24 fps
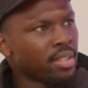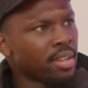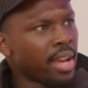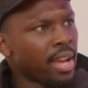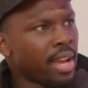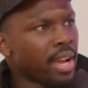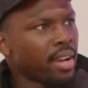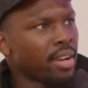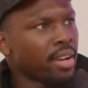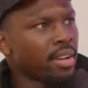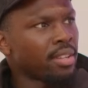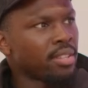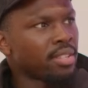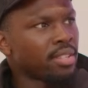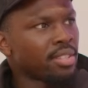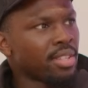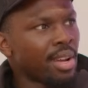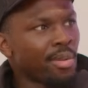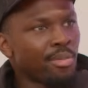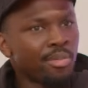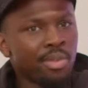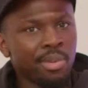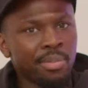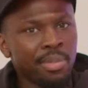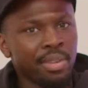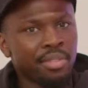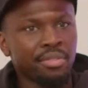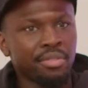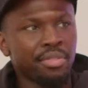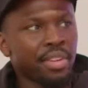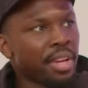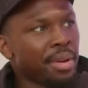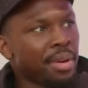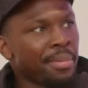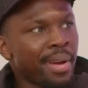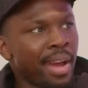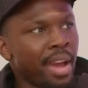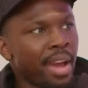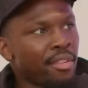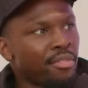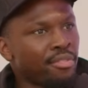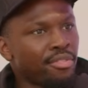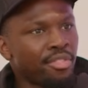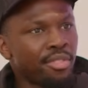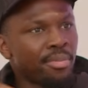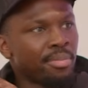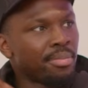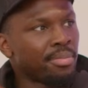Like some women think about it
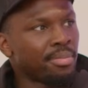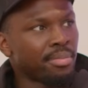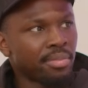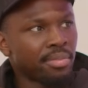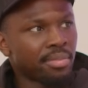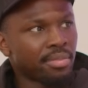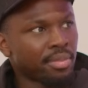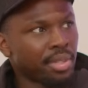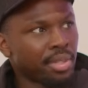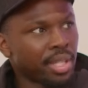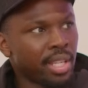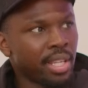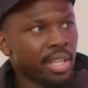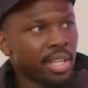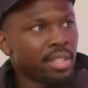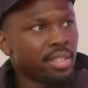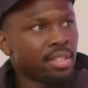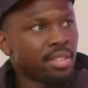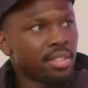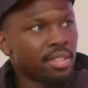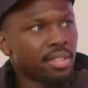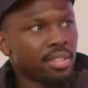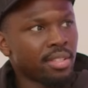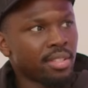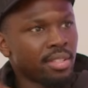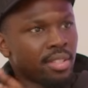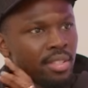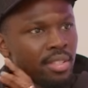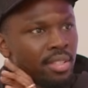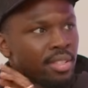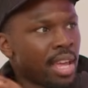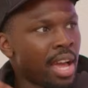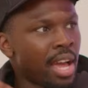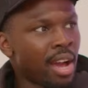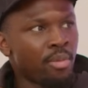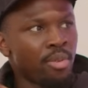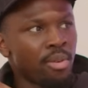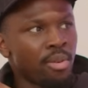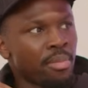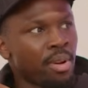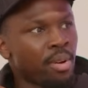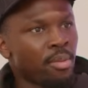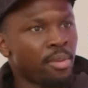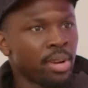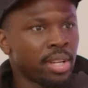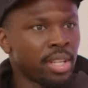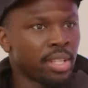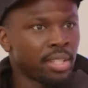from kids. This is how I want
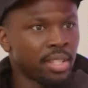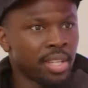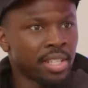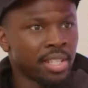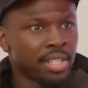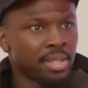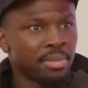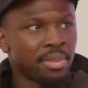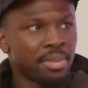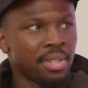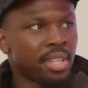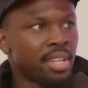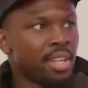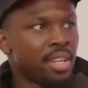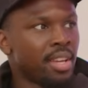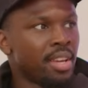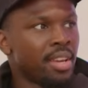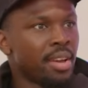my wedding day to be.